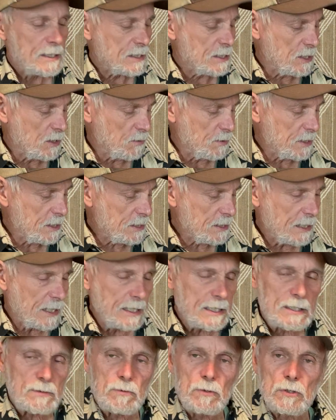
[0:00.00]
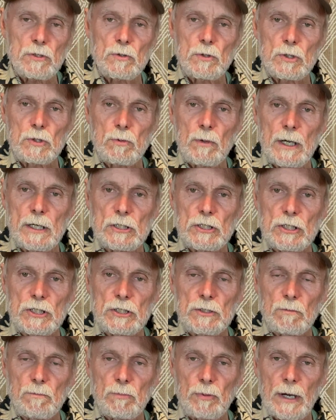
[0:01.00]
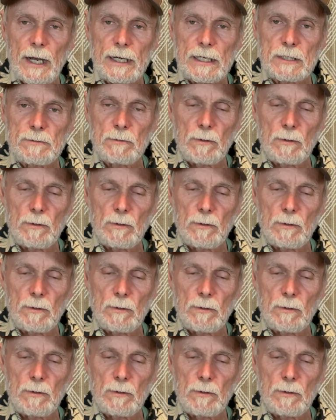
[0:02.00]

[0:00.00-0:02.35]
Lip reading: So in this case, we'll do it twice just to practice.